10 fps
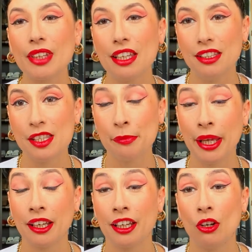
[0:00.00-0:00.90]
this
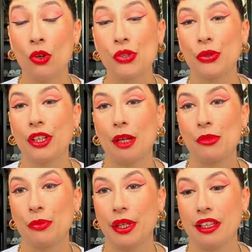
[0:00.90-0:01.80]
bag also
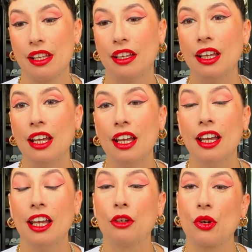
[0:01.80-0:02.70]
comes with a
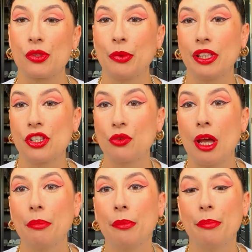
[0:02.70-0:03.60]
crossbody
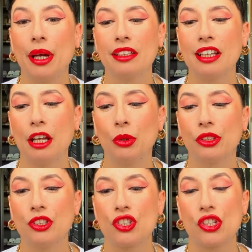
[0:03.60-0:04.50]
strap but I
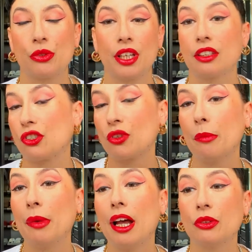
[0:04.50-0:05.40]
wanted just to take the
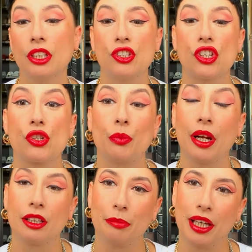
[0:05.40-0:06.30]
strap out and just
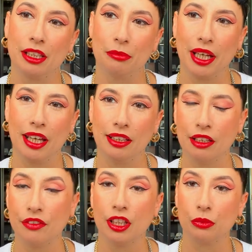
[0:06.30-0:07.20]
wear it back in my hand
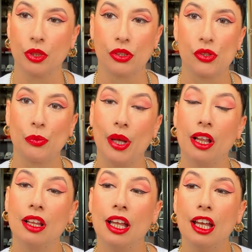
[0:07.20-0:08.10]
I think it works
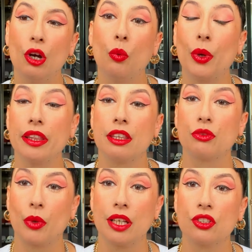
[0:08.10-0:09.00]
well with
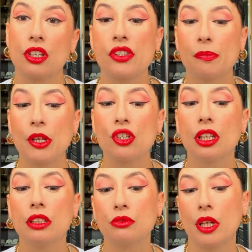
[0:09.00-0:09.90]
the trench
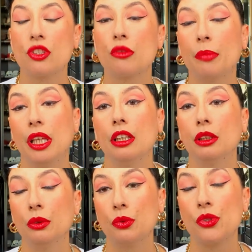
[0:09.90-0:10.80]
especially the trench being
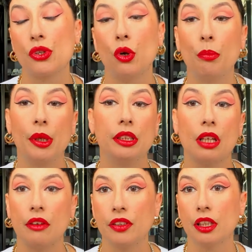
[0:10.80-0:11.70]
loose opened
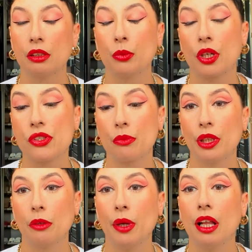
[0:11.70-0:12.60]
I think it works
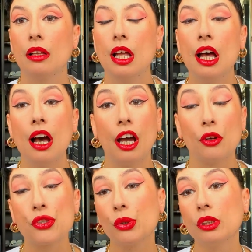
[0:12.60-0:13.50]
really well I
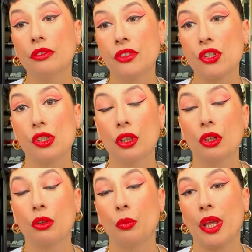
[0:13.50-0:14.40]
also love this
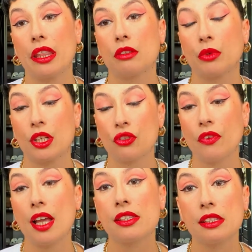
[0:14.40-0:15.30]
look with the trench
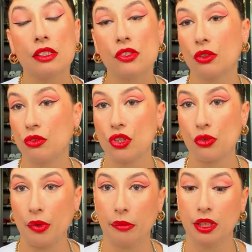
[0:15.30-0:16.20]
fastened so you
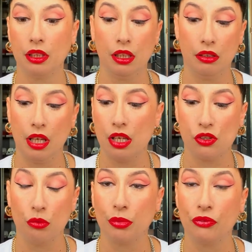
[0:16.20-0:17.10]
just wear it uh,
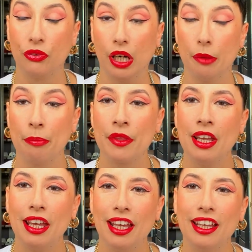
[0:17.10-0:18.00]
as you prefer
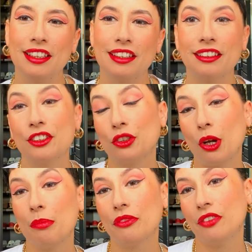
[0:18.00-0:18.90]
and the
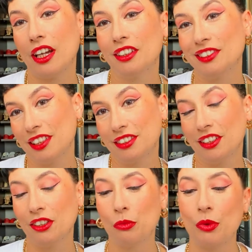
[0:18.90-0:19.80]
top final
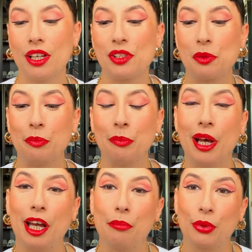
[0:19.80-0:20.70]
detail was
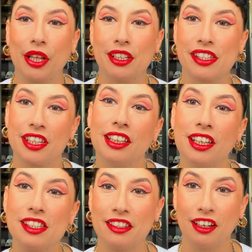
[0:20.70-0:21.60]
my brother's
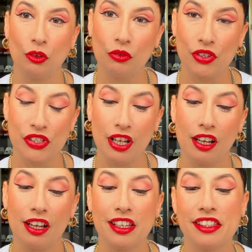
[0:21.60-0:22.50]
Sunnies they are
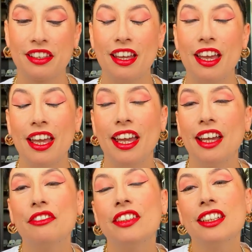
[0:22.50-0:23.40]
oversized
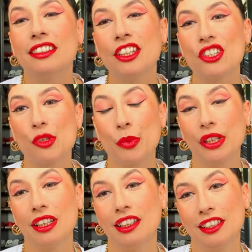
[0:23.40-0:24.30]
I think they just
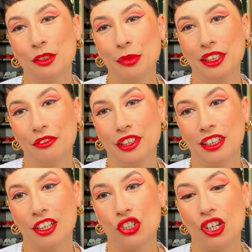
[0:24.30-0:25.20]
bring a little bit of a
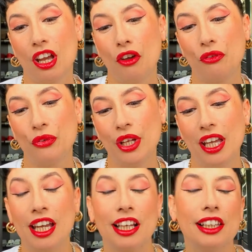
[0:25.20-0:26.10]
touch of
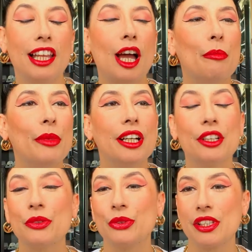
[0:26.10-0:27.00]

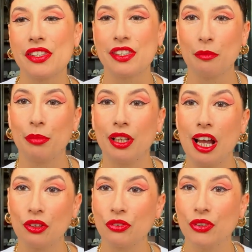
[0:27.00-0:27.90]
glamour to this simple
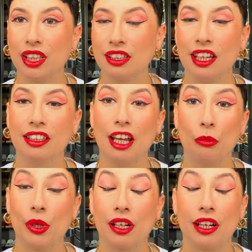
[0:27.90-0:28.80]
outfit and I,
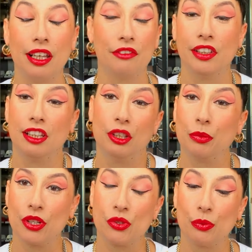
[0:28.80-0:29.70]
work, I think it
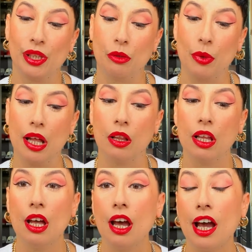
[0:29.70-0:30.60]
works really well.
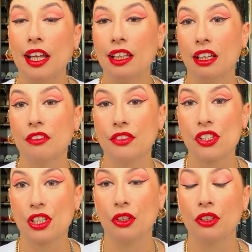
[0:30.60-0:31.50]
I love
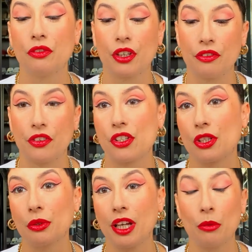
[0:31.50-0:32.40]
this look for the
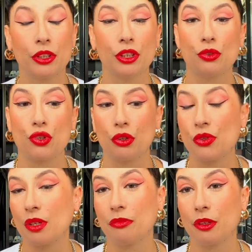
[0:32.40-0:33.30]
first look. I wanted to show you
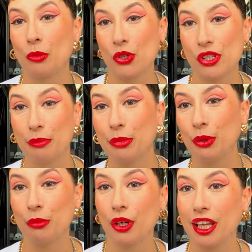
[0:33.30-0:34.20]
something more
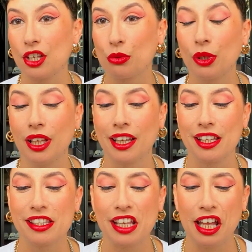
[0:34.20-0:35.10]
simple, more casual, like I
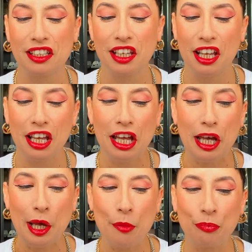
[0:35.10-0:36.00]
said.
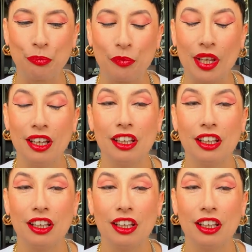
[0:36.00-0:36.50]
Um,